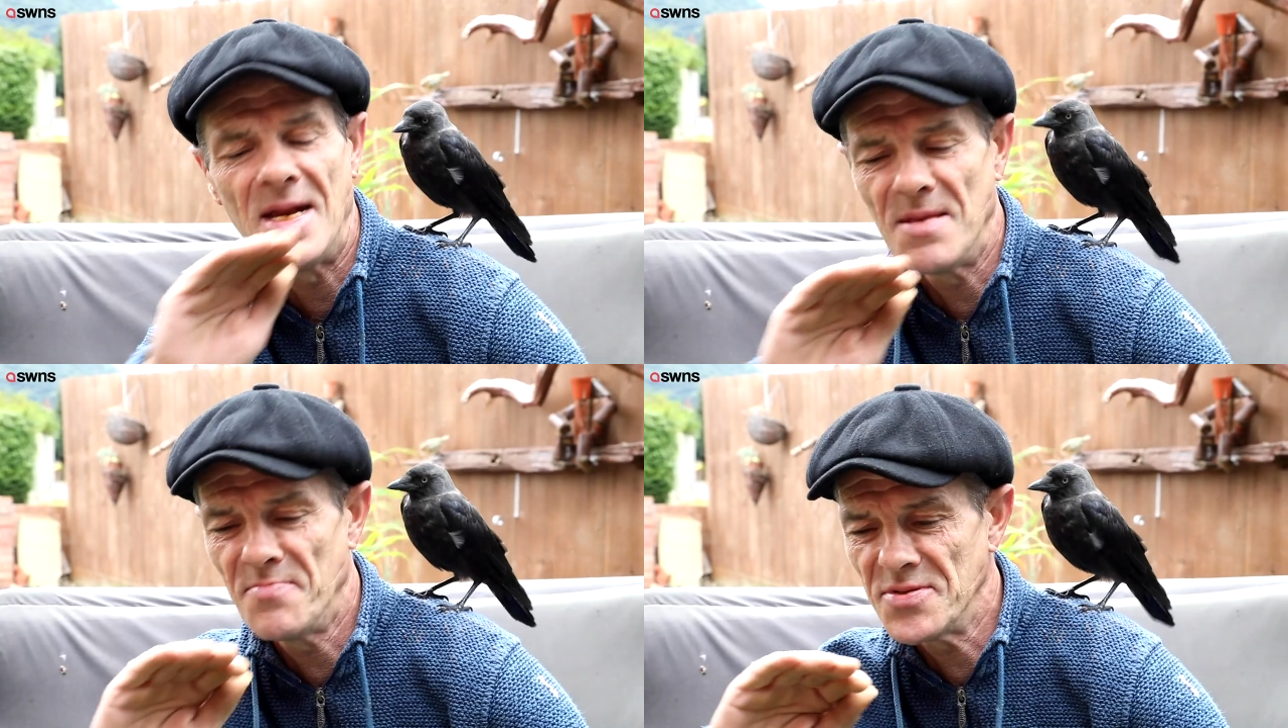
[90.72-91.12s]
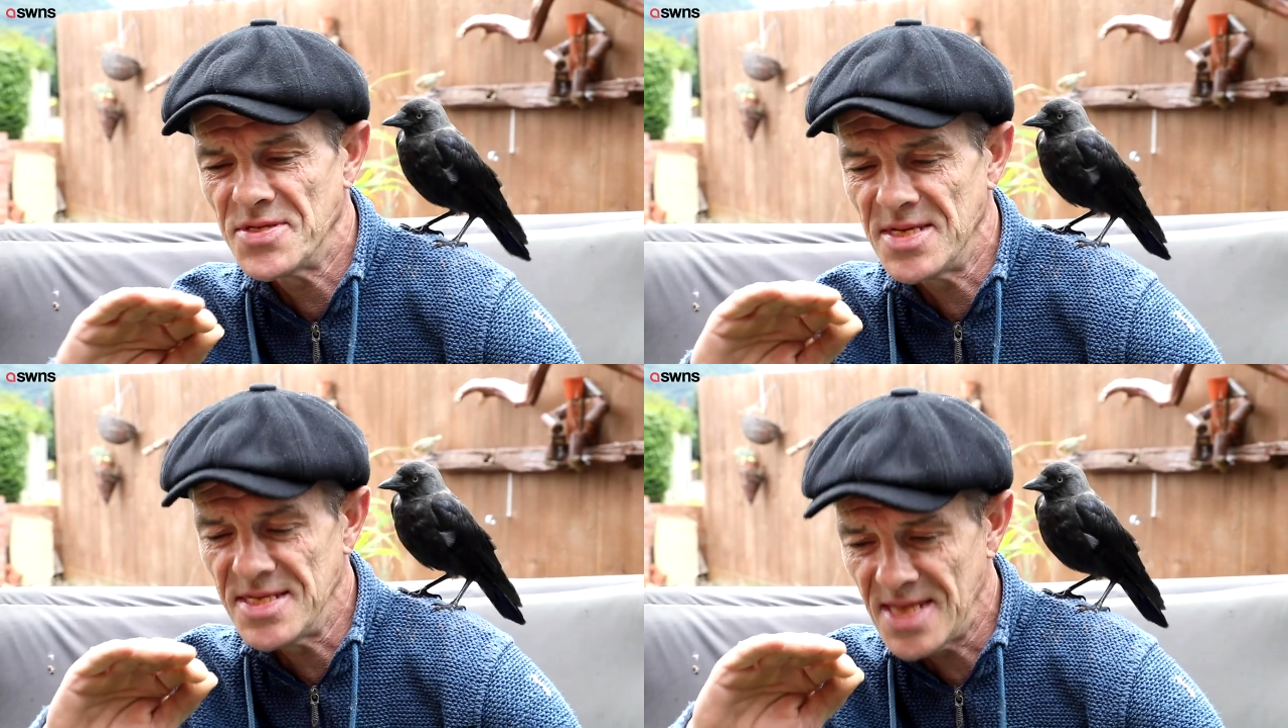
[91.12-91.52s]
and he
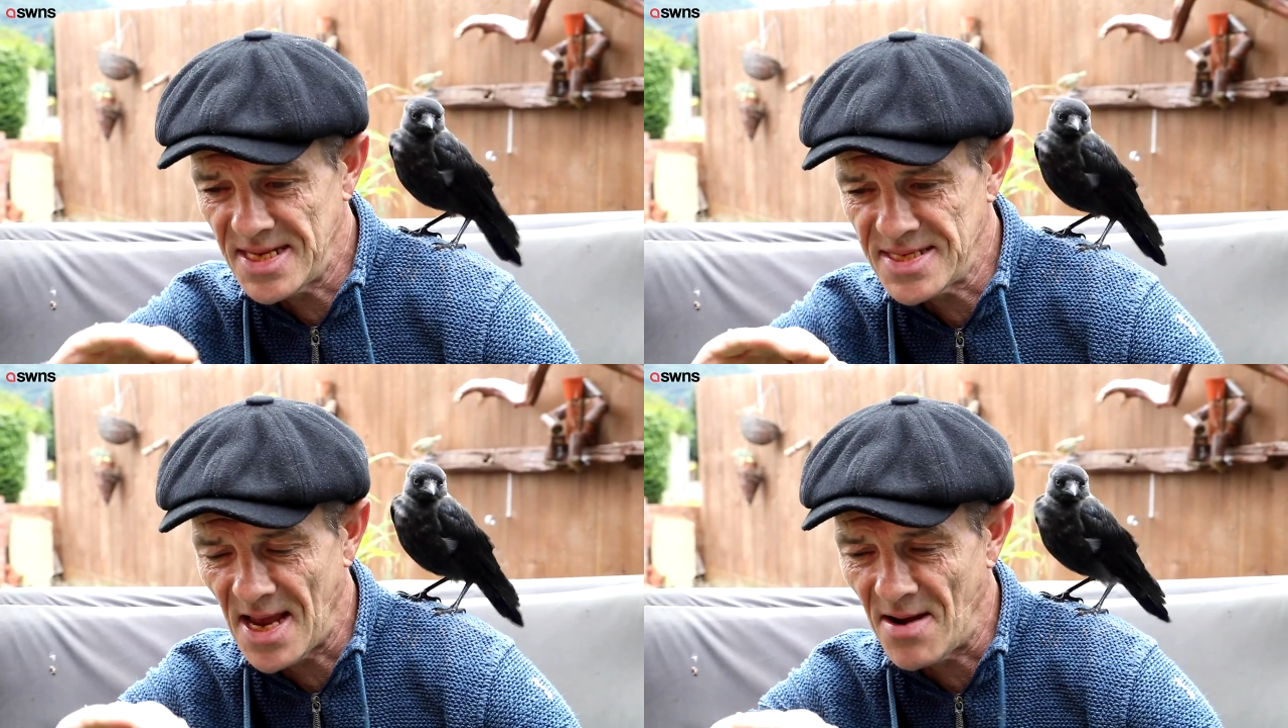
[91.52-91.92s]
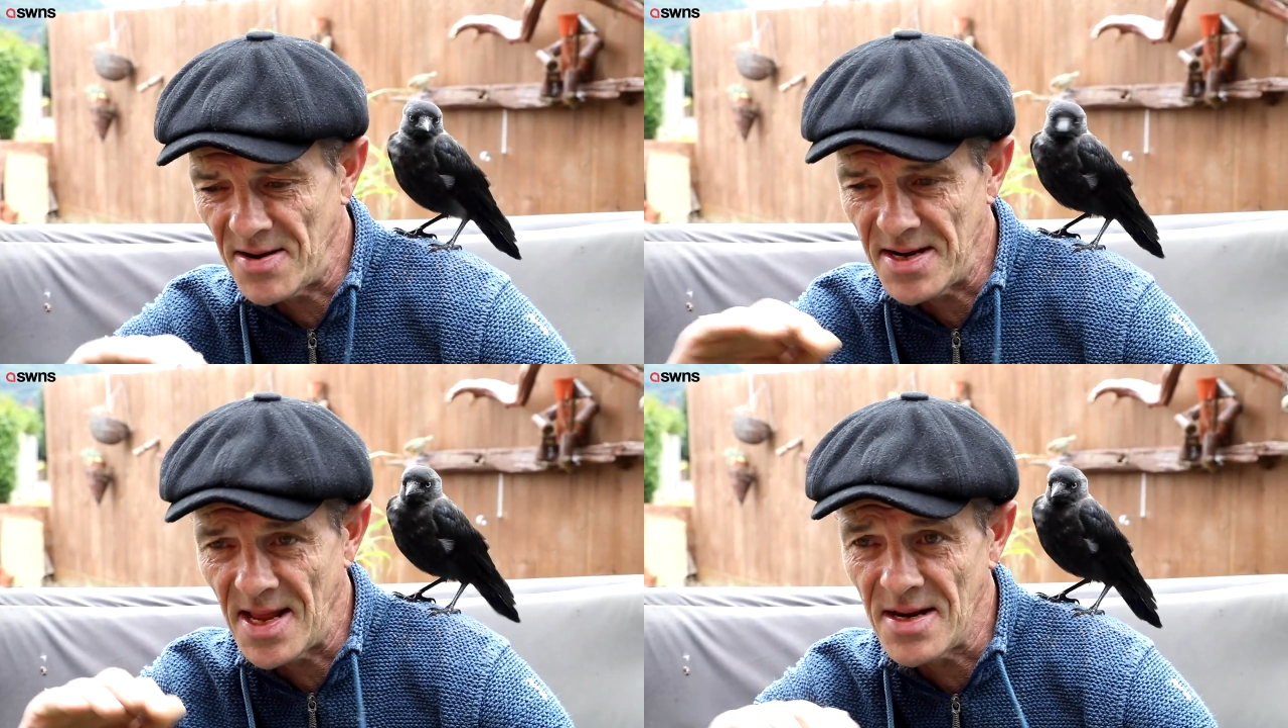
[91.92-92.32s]
puts his head
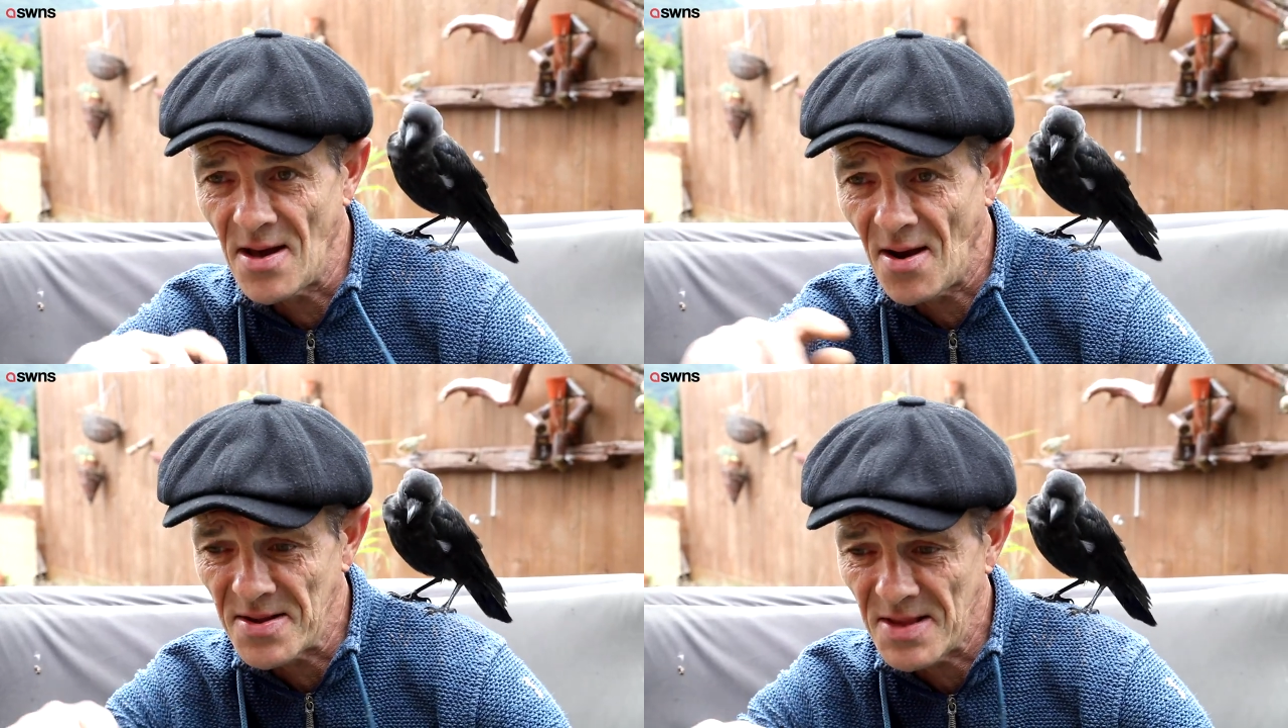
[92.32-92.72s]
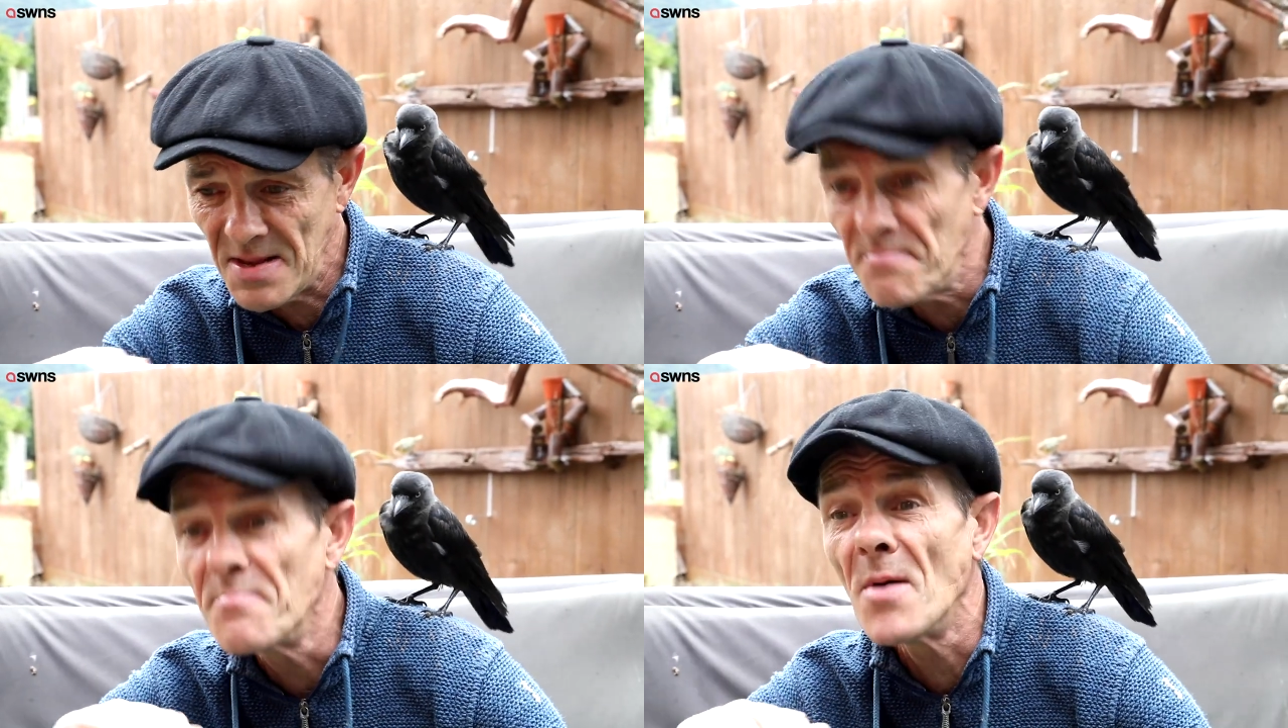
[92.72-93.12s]
down and then I,
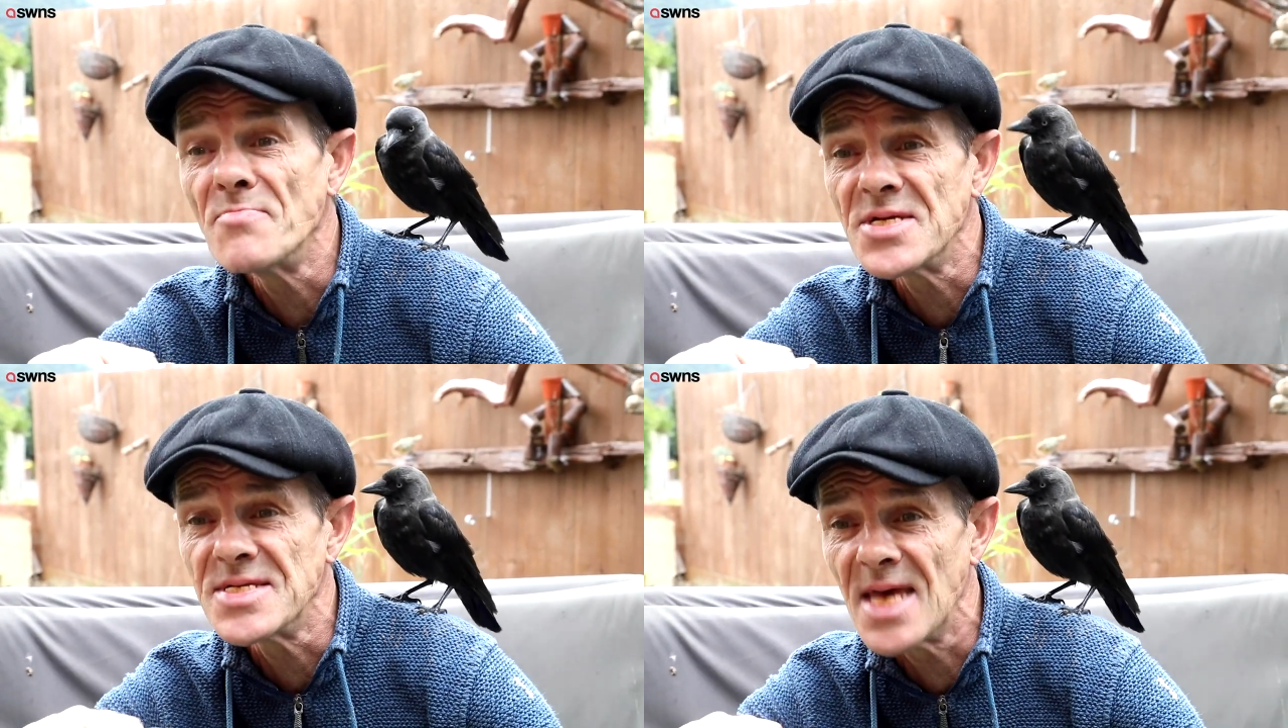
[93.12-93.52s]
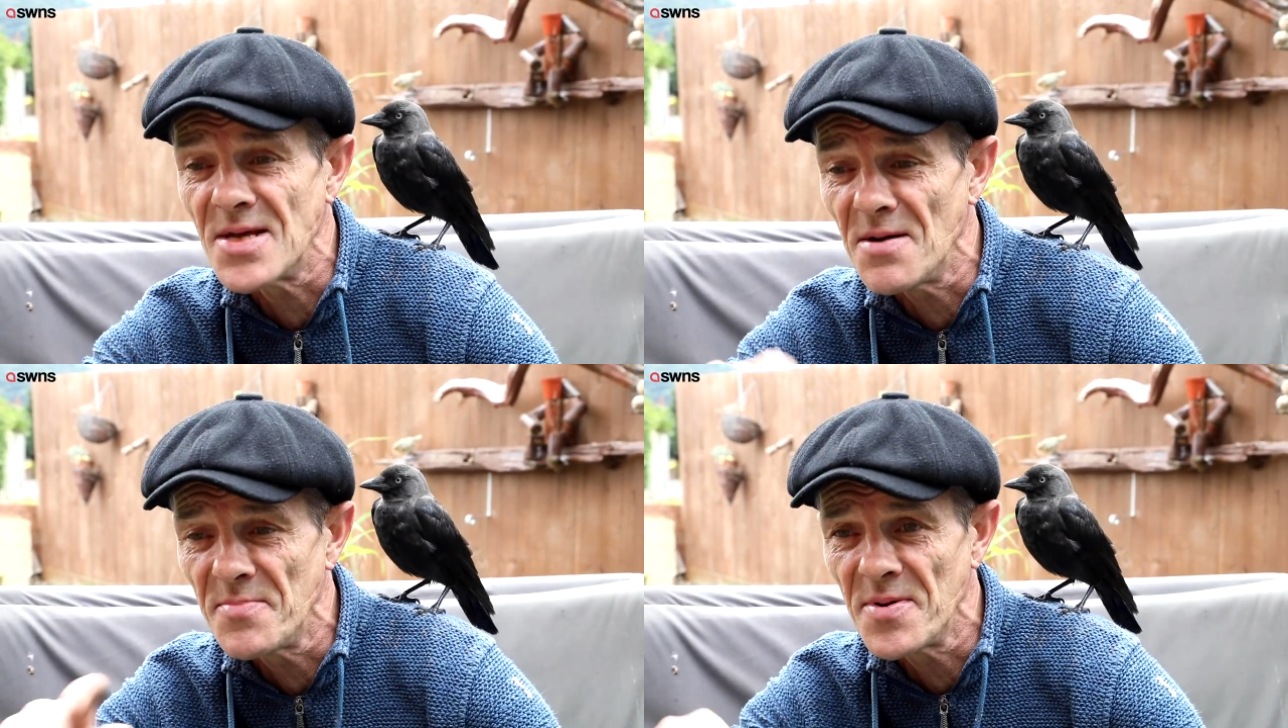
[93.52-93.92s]
he pops his
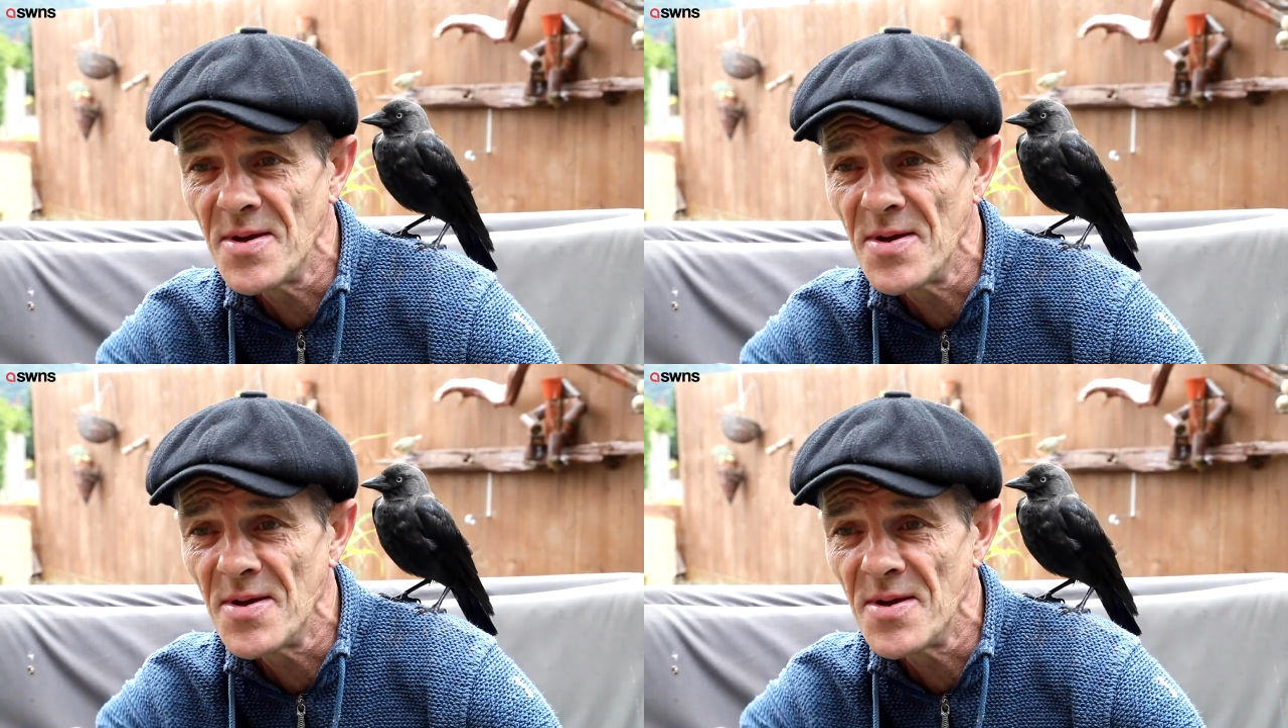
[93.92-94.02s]
head up.